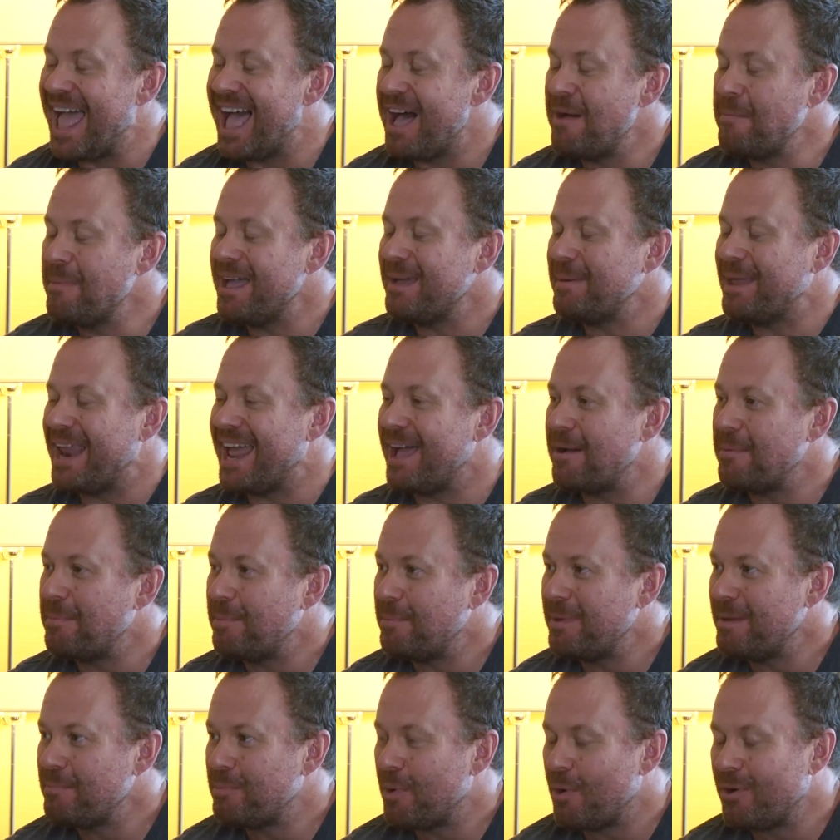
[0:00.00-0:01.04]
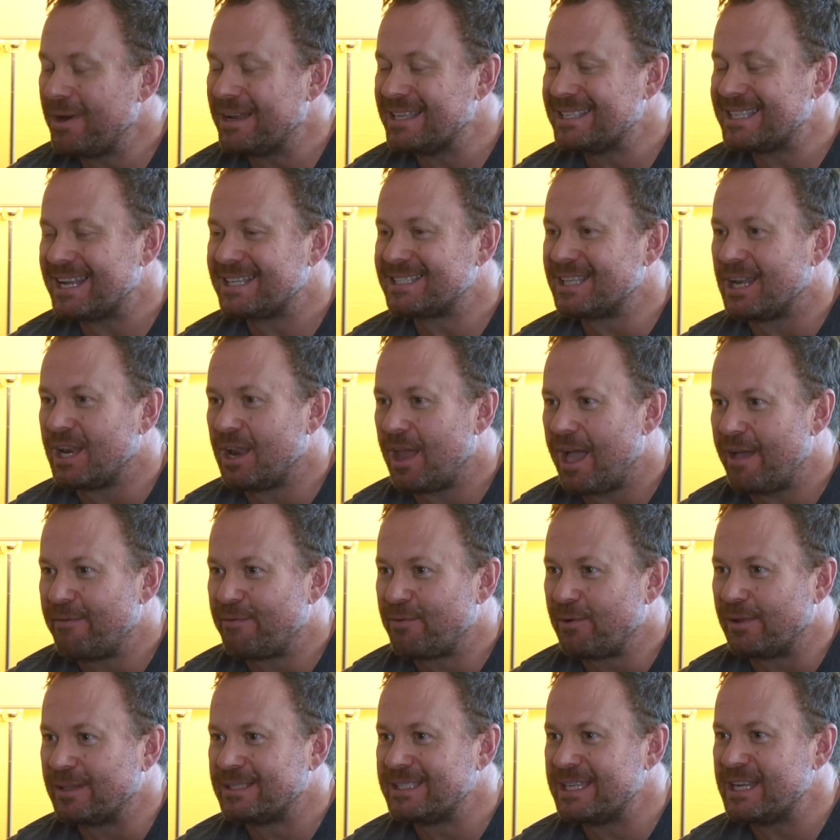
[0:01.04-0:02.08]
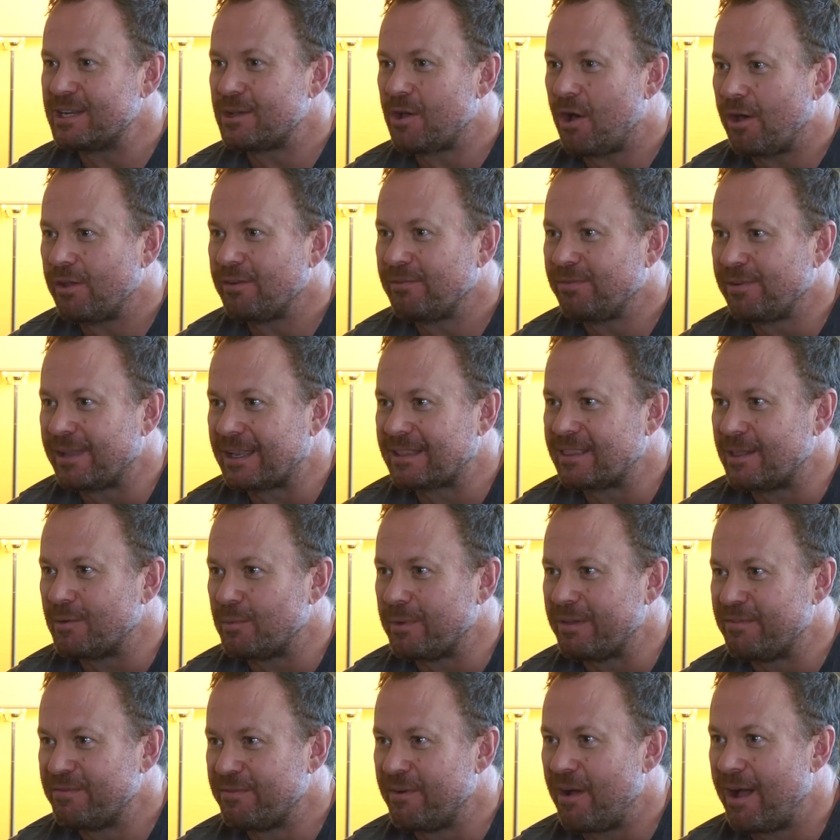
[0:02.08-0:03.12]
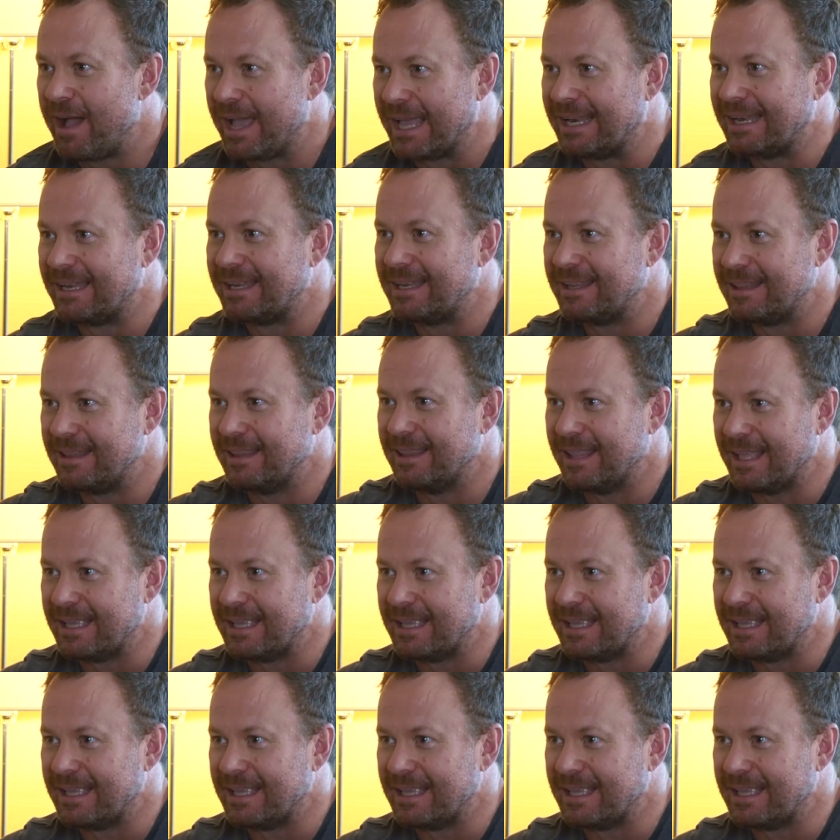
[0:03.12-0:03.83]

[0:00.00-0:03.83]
how, but how important is that as a life rule? It's in conflict that we find these